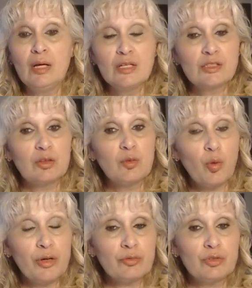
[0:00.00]
So the
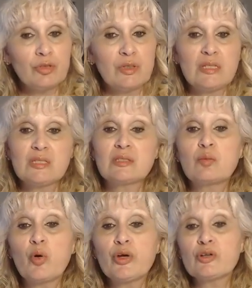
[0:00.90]
more you do these, the
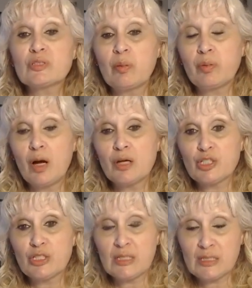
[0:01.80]
more your
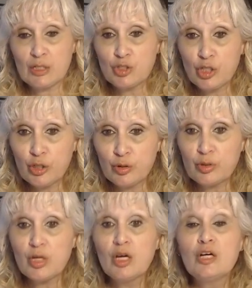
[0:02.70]
subconscious is in
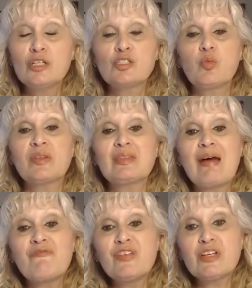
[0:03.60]
tune to what
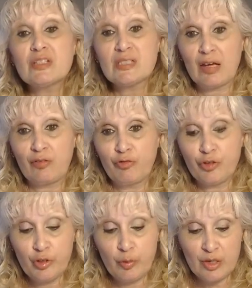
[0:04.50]
that feels like
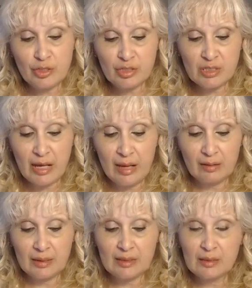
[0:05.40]
for you as you're
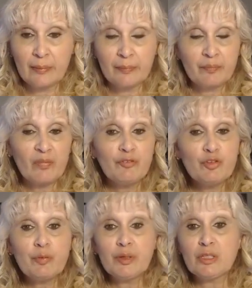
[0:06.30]
saying this. If
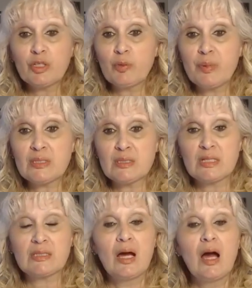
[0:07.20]
you're building your
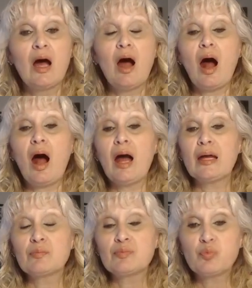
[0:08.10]
business, I
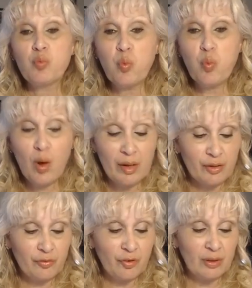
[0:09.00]
am
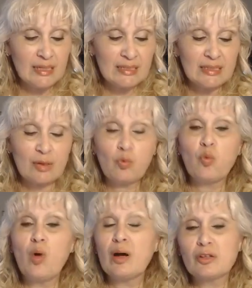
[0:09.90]
wonderful. Isn't it
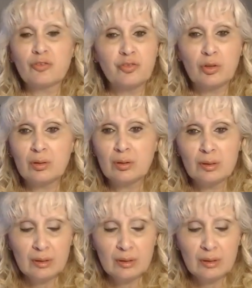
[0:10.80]
wonderful?